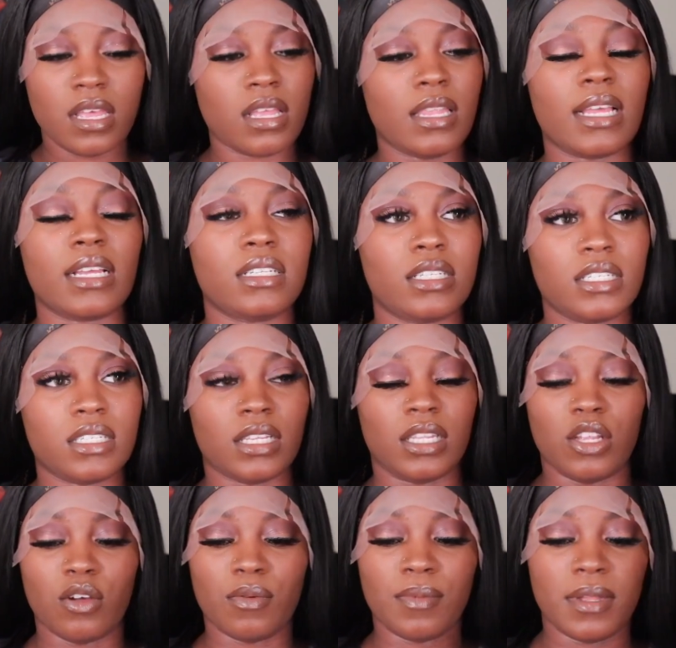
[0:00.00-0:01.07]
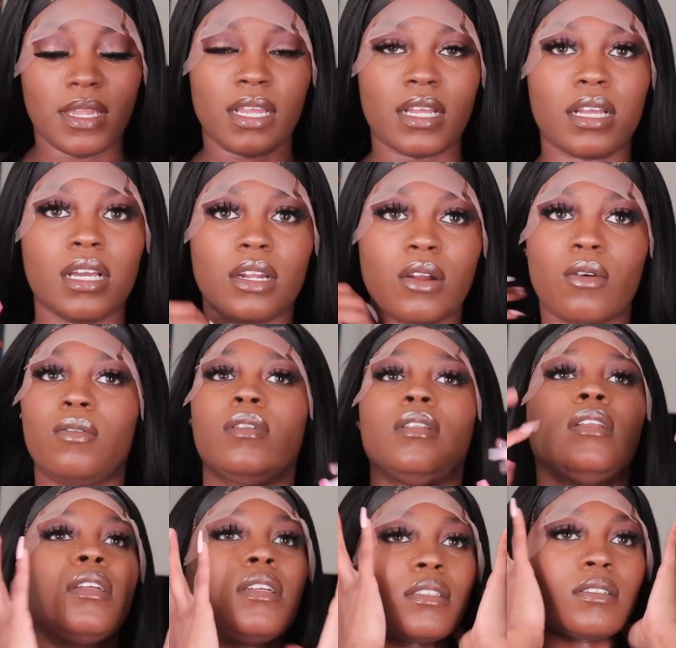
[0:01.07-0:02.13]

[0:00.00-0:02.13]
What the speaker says: like just a little bit, like cut a hole in it.